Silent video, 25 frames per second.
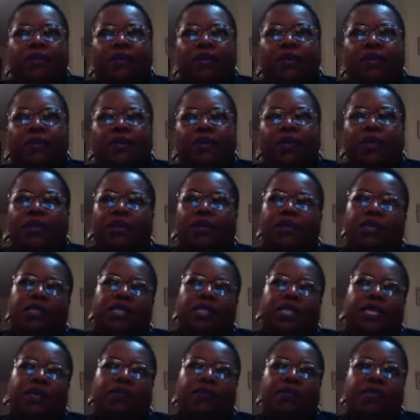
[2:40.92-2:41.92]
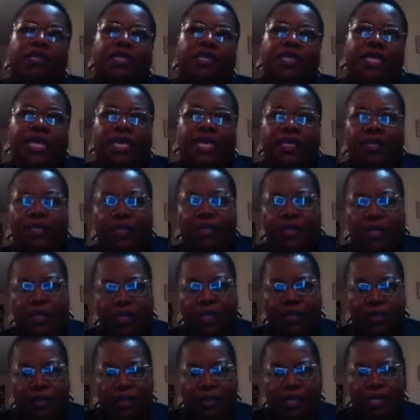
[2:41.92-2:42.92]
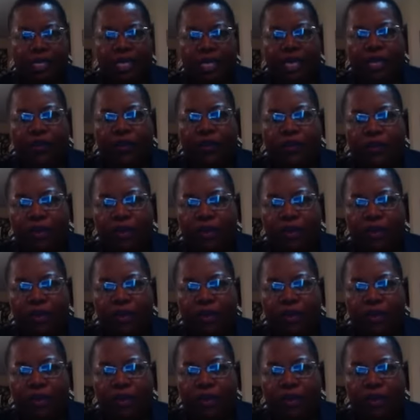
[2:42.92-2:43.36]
there's several stances that you can take.